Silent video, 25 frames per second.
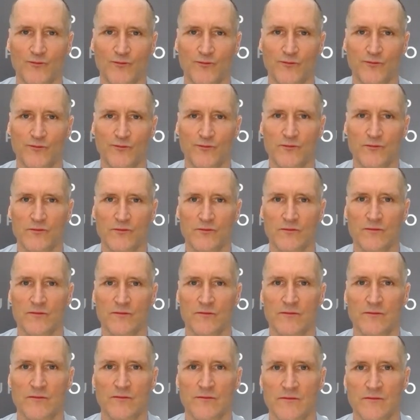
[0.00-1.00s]

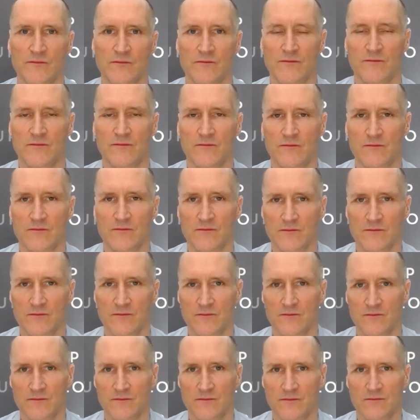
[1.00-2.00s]

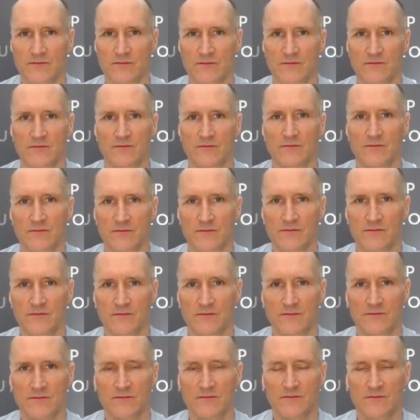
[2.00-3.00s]

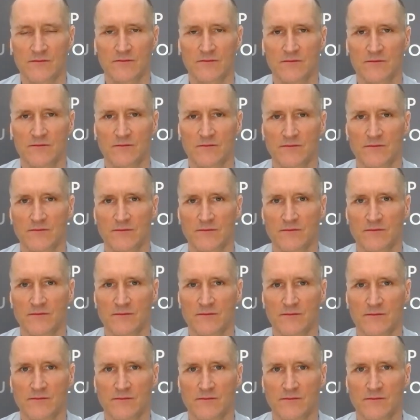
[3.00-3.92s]
The person shown says nothing.